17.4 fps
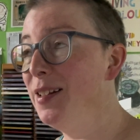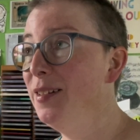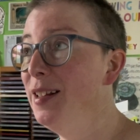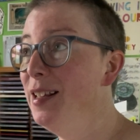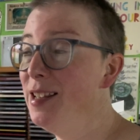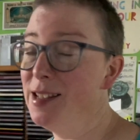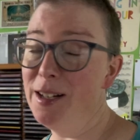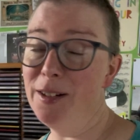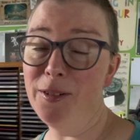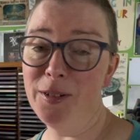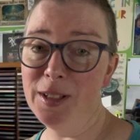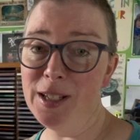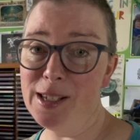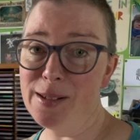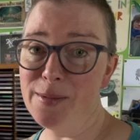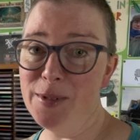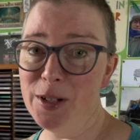to insert all
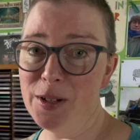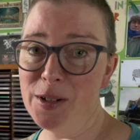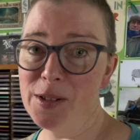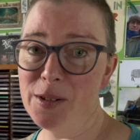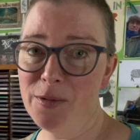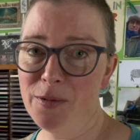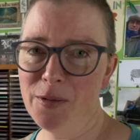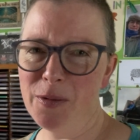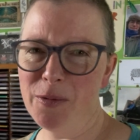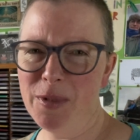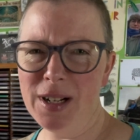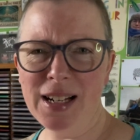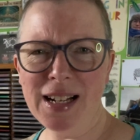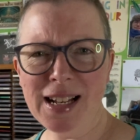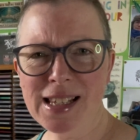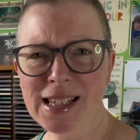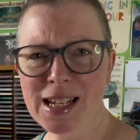these images, and where
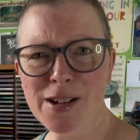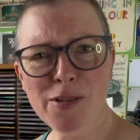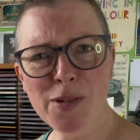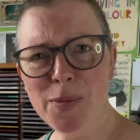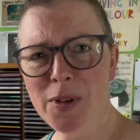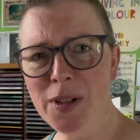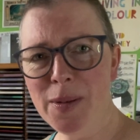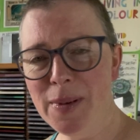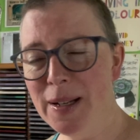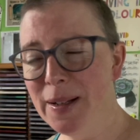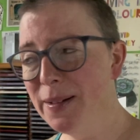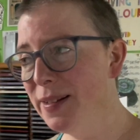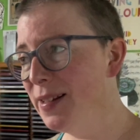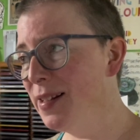did I say I would put them in?